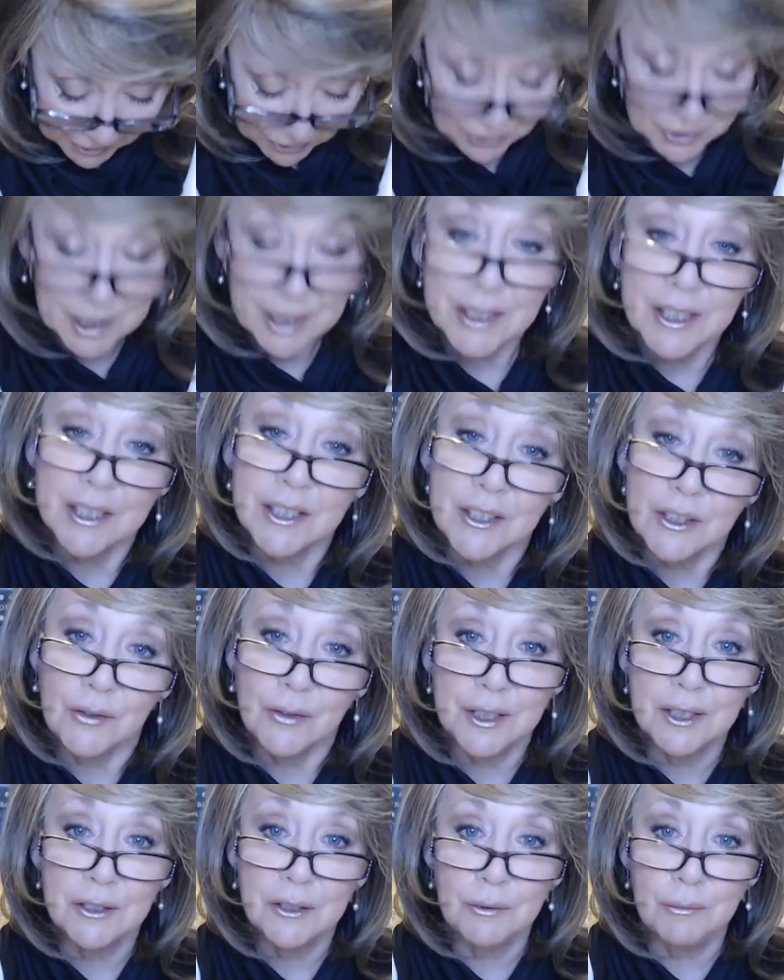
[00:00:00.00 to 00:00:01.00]
So this is
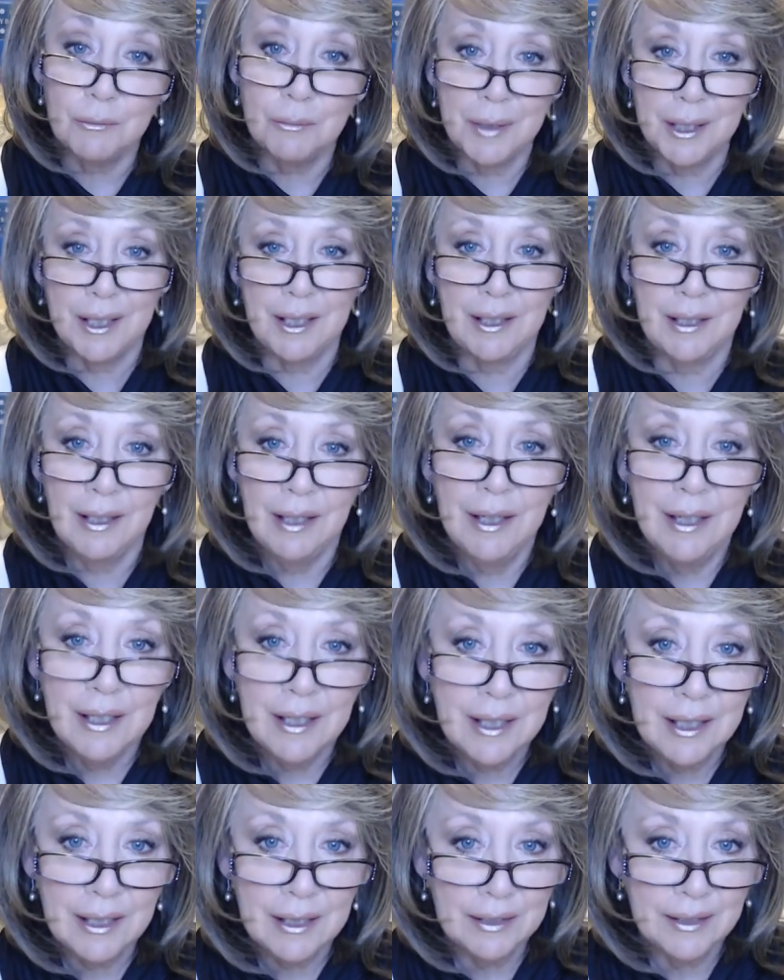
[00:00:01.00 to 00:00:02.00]
going to be
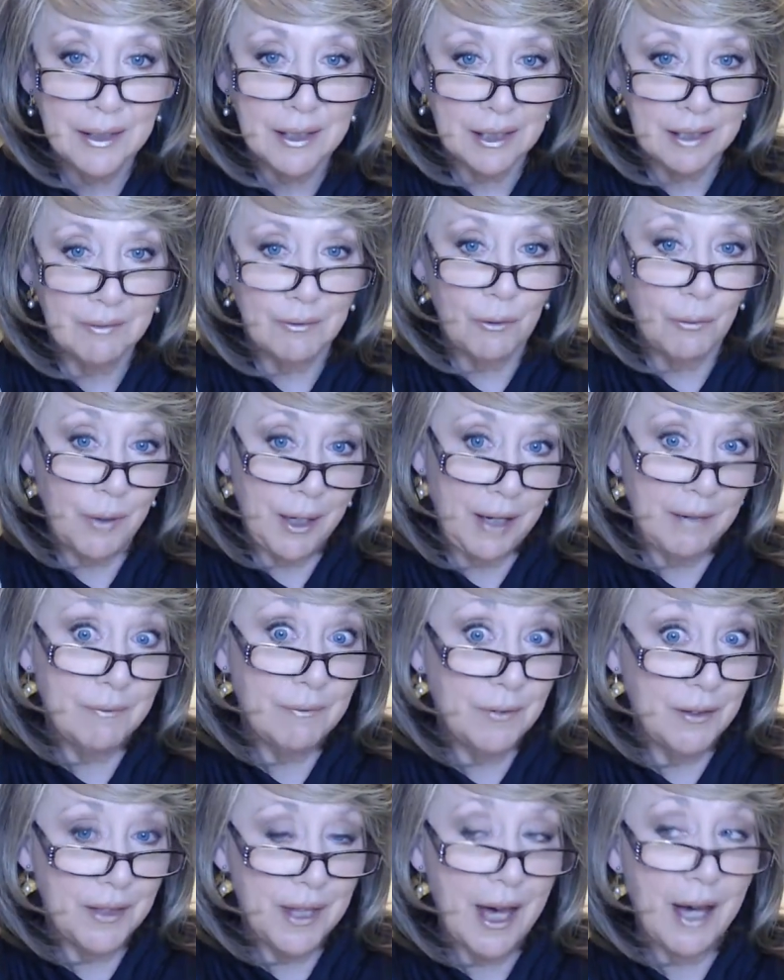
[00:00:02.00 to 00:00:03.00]
in the giveaway
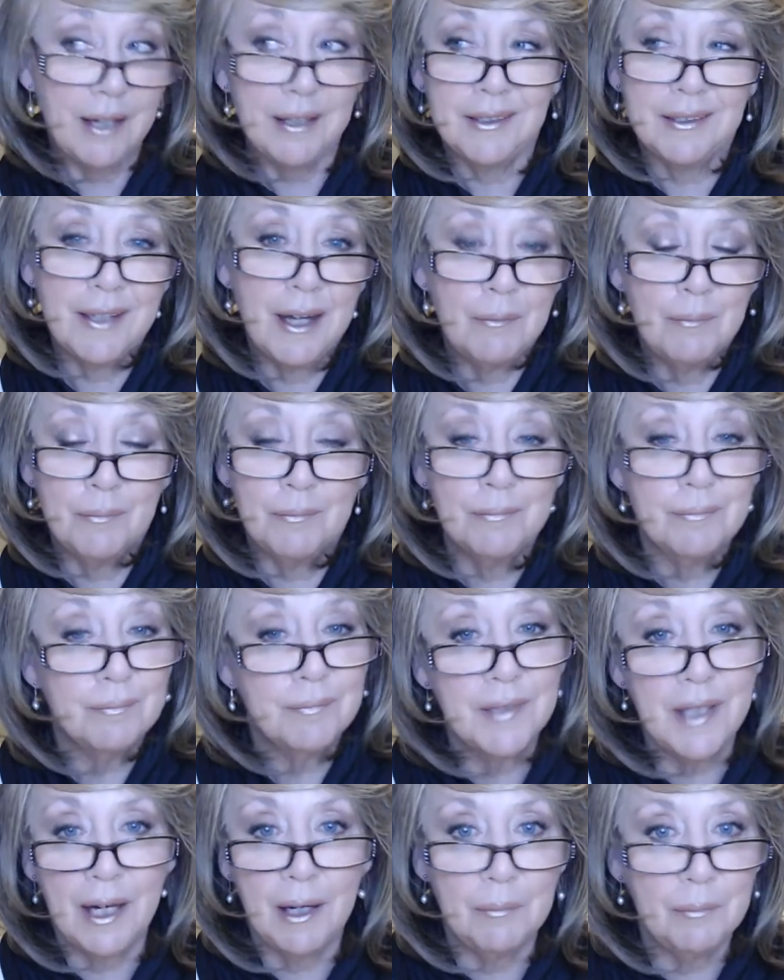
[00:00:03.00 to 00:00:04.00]
for that. And I'm,
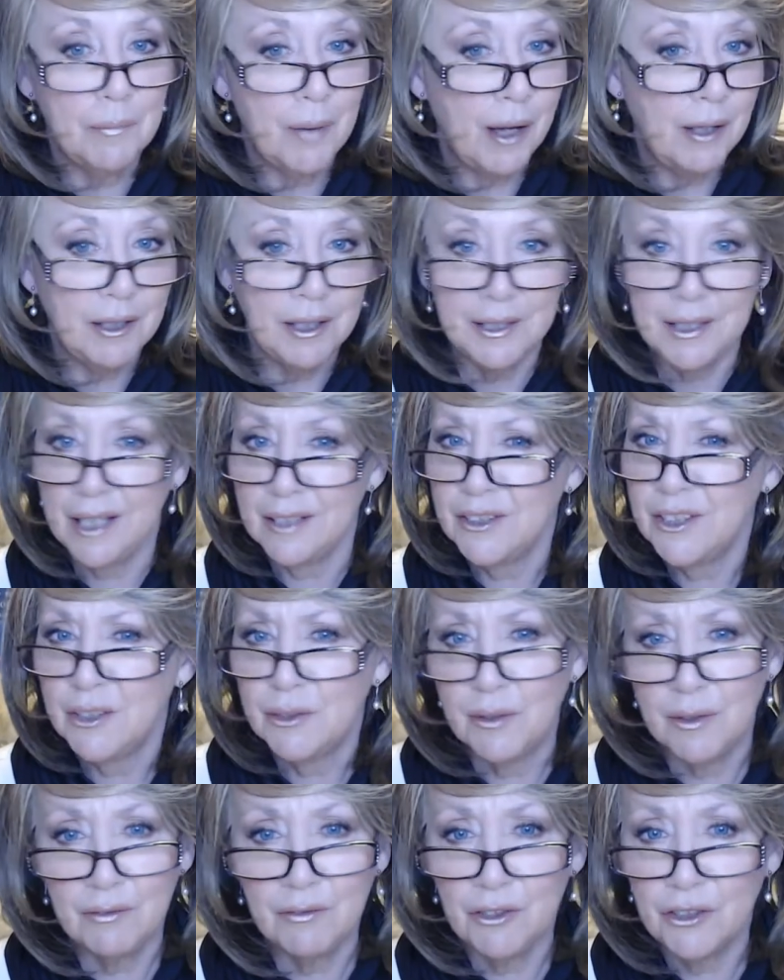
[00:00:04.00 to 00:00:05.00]
yeah, I'll announce it
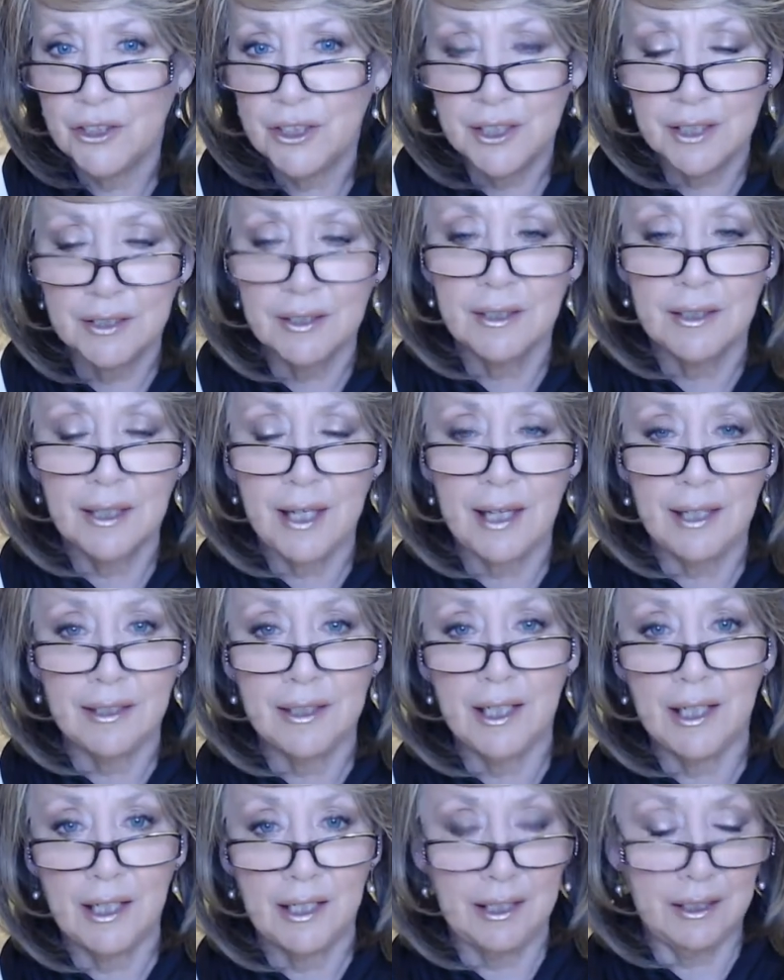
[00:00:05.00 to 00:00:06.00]
the first day
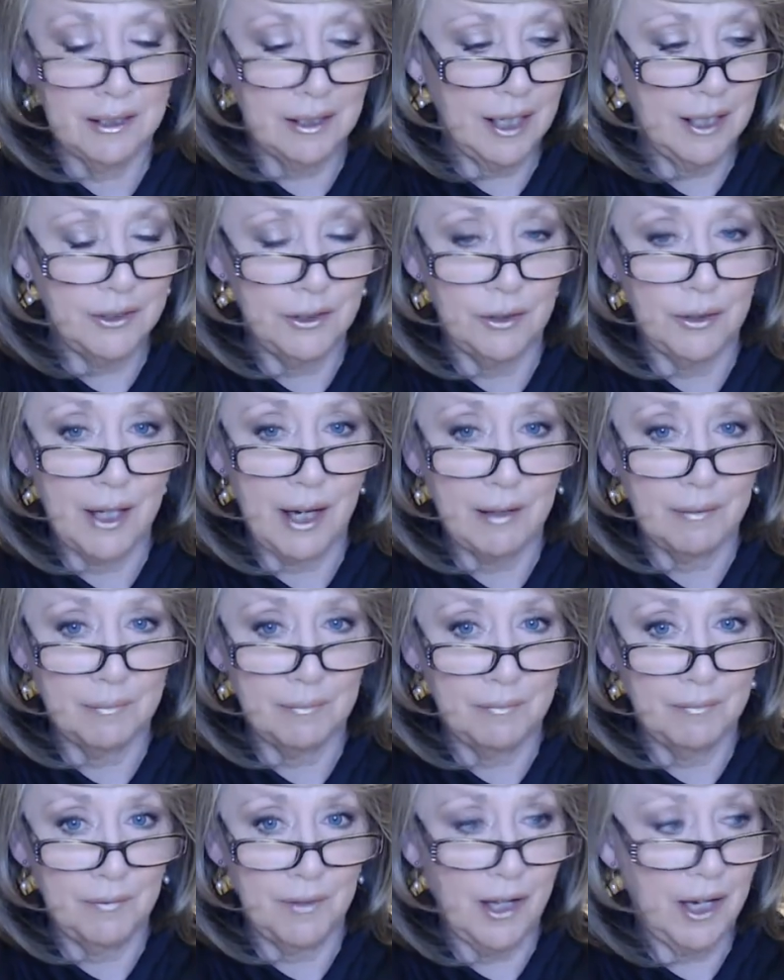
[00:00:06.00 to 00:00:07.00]
that I, I do that
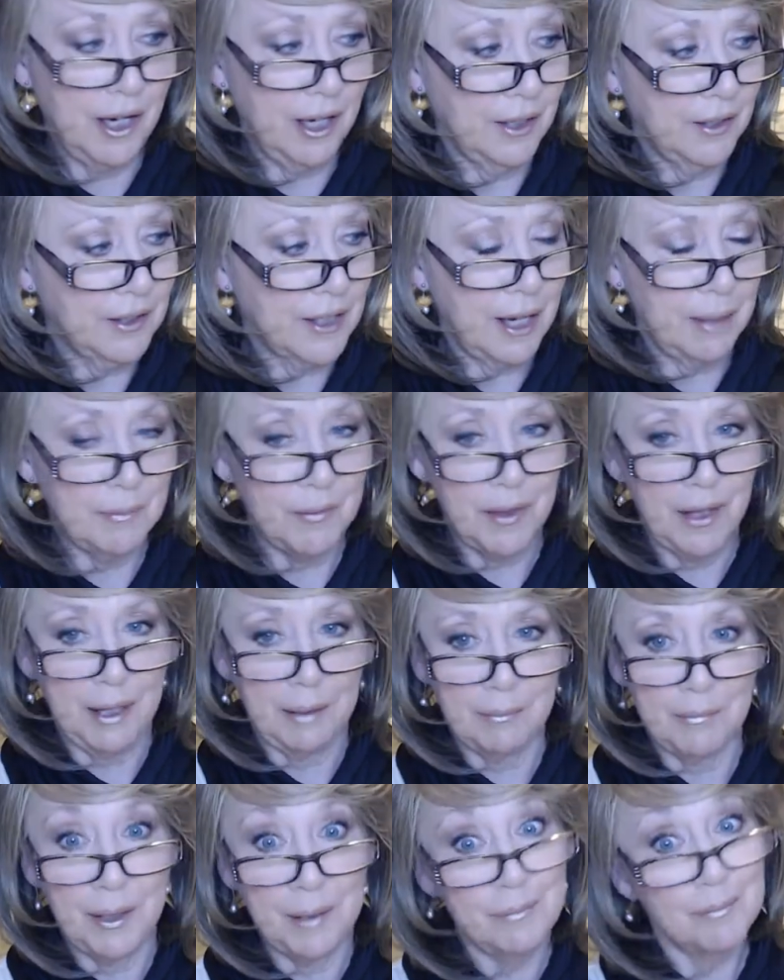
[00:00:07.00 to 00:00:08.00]
vlog type
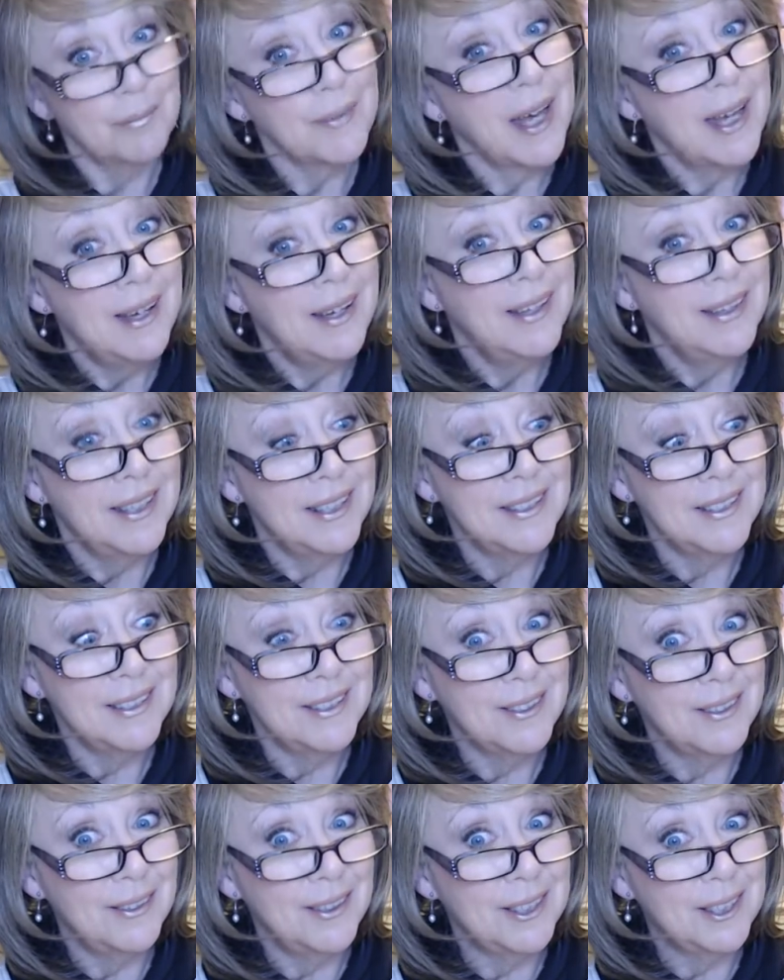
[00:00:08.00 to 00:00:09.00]
thing. But this
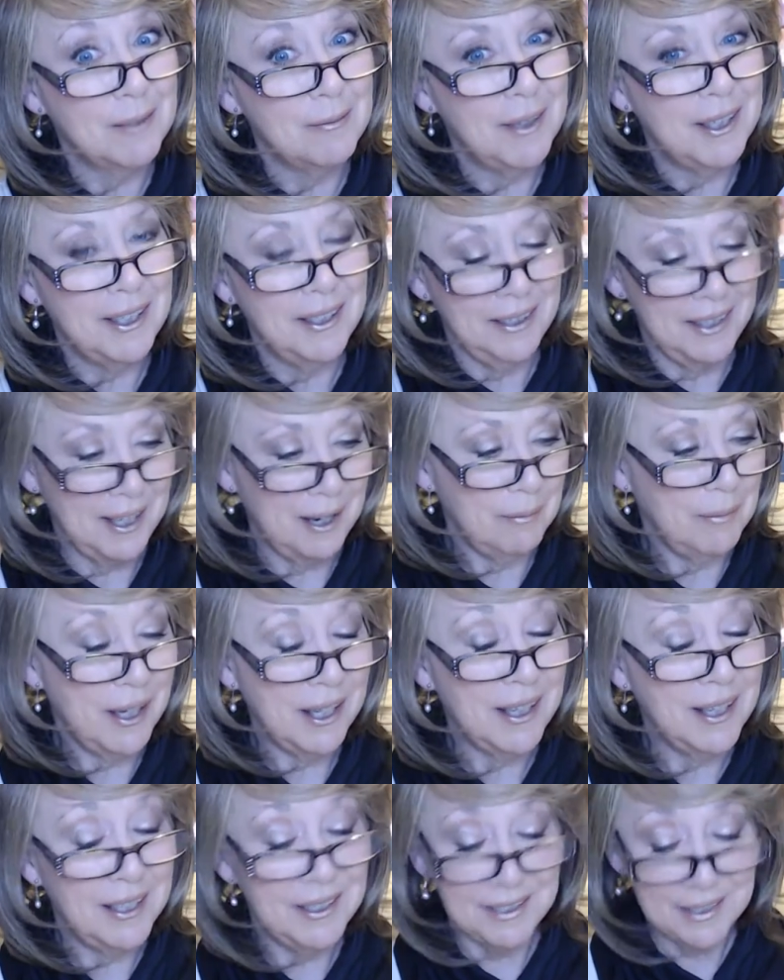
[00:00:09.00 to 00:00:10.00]
is going to be in there
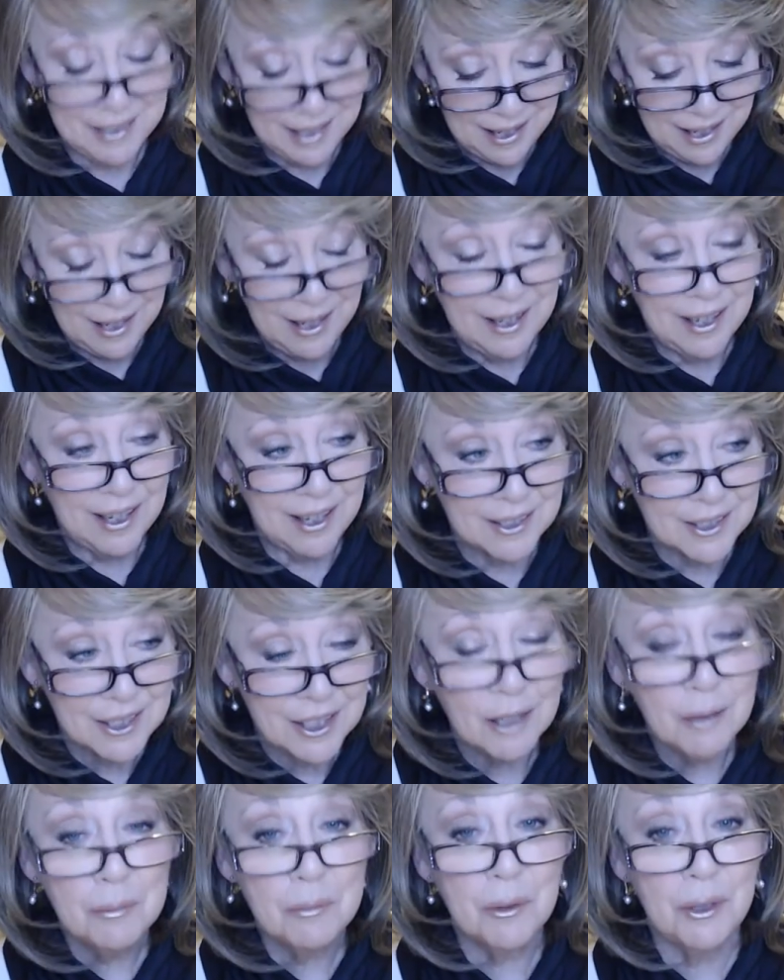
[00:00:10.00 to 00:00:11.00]
because it's
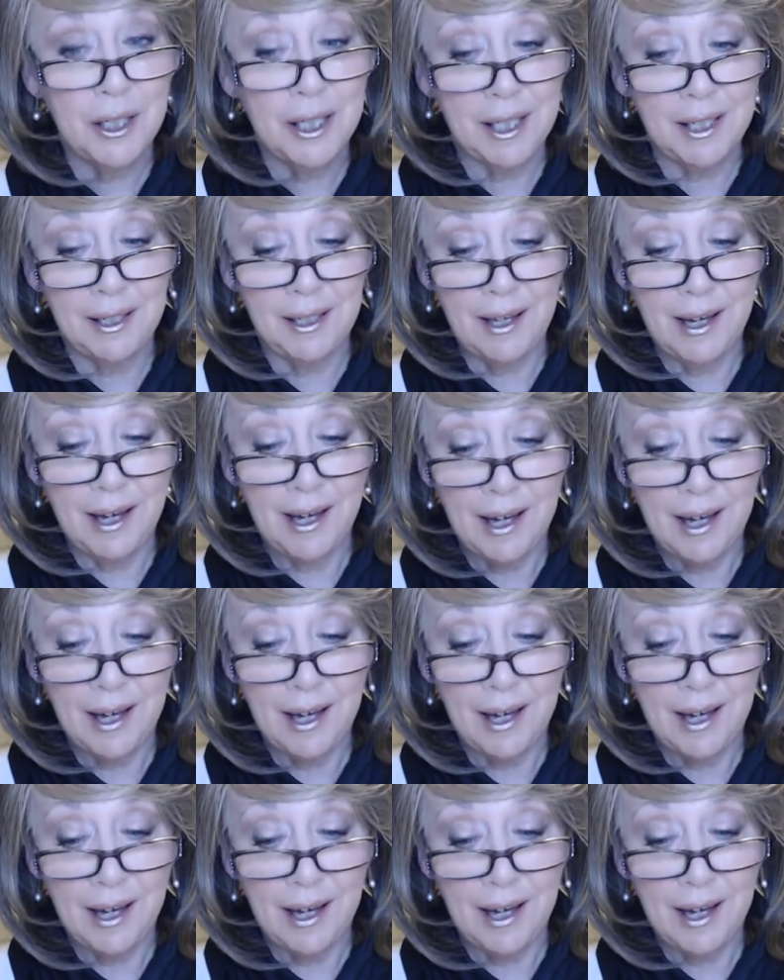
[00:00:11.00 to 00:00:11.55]
so pretty.